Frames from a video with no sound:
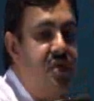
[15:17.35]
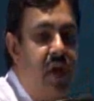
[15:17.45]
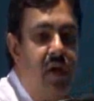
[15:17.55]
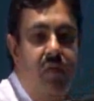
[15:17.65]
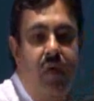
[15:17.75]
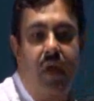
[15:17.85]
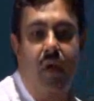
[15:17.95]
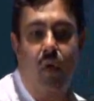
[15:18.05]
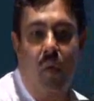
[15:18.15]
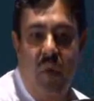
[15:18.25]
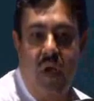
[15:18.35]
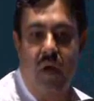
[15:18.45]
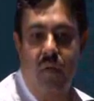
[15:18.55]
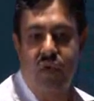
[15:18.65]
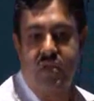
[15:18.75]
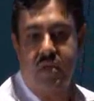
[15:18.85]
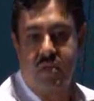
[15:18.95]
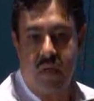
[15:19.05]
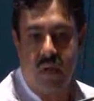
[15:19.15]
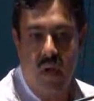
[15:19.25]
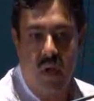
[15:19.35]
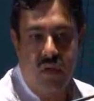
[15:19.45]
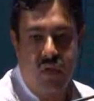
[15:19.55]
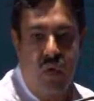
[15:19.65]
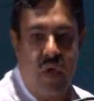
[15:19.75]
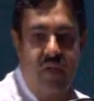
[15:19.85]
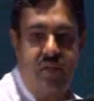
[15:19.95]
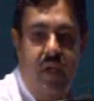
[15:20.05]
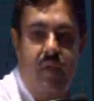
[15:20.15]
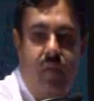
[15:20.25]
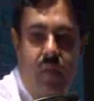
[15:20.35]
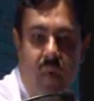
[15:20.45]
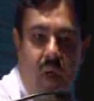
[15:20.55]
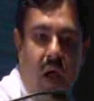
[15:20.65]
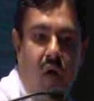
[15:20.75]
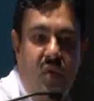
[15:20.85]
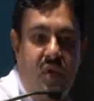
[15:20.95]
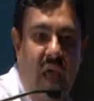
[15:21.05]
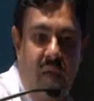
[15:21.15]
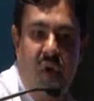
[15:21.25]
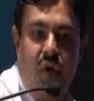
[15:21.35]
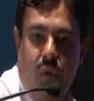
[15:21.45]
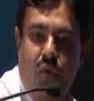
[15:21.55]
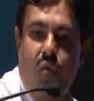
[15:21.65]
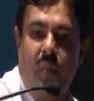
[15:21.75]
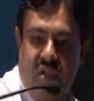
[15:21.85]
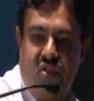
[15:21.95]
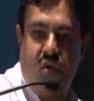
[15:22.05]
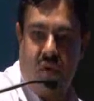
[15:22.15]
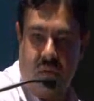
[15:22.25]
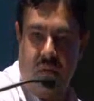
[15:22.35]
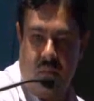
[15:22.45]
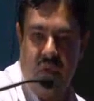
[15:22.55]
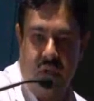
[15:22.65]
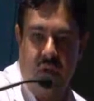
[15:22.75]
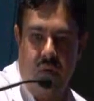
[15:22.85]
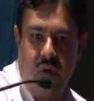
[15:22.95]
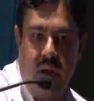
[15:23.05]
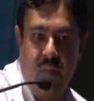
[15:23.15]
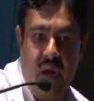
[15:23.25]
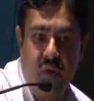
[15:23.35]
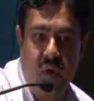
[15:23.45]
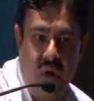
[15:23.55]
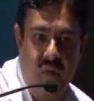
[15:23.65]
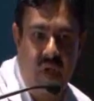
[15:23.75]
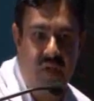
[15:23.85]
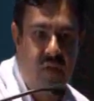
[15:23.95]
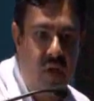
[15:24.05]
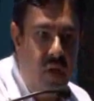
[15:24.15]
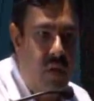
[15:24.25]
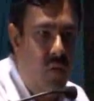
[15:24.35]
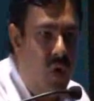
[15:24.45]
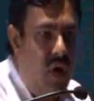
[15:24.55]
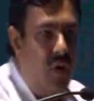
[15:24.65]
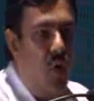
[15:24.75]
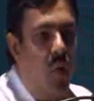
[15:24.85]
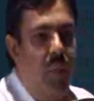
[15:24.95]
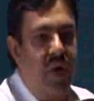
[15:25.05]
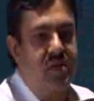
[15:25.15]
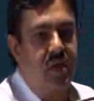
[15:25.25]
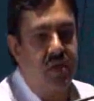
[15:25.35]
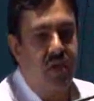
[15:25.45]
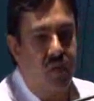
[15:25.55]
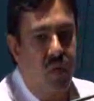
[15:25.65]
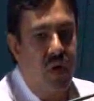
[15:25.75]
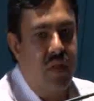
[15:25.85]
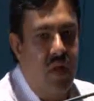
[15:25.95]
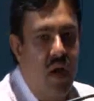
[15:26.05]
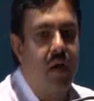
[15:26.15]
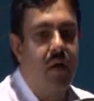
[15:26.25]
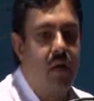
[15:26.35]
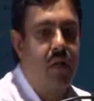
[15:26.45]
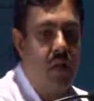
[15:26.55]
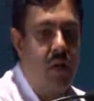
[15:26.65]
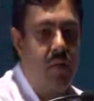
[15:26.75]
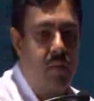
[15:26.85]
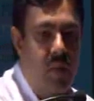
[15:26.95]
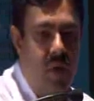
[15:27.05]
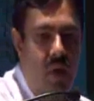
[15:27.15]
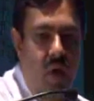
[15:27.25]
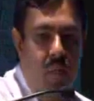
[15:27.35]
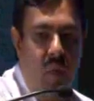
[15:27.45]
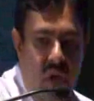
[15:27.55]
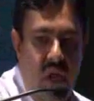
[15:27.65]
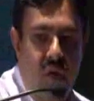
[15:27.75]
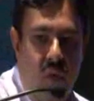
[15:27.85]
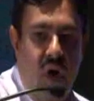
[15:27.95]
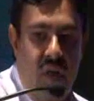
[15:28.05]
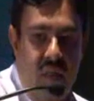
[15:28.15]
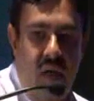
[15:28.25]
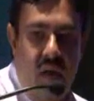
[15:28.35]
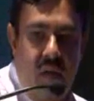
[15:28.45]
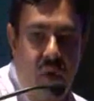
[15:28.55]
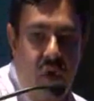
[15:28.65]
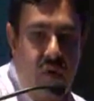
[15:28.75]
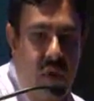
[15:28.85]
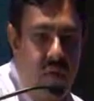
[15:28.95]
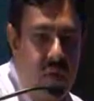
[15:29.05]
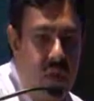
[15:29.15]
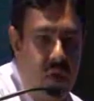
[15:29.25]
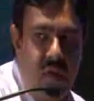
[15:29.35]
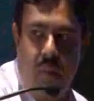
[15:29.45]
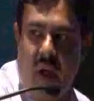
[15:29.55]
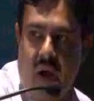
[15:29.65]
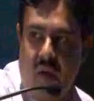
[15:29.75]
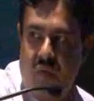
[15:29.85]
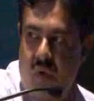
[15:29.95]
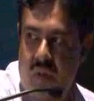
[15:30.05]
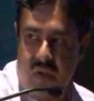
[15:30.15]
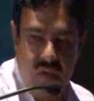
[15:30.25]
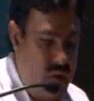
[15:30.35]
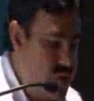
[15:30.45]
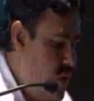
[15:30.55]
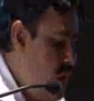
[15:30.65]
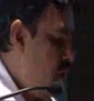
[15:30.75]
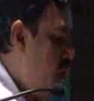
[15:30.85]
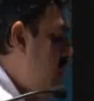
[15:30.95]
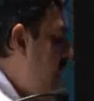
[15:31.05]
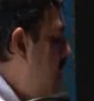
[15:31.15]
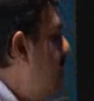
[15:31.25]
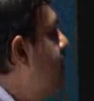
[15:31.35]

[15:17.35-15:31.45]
we started working on optical remote sensing. So you can see how much time it took to mature. Basically, what I am trying to convey is what are the complexities involved in that, the money involved in that, because everything is a part of all these things. So that